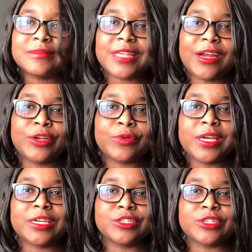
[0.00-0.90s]
They are
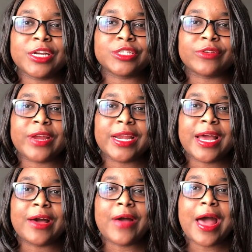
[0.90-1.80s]
doing construction right
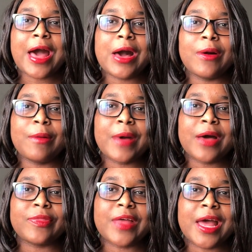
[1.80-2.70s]
now. How
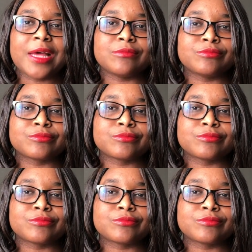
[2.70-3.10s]
about that?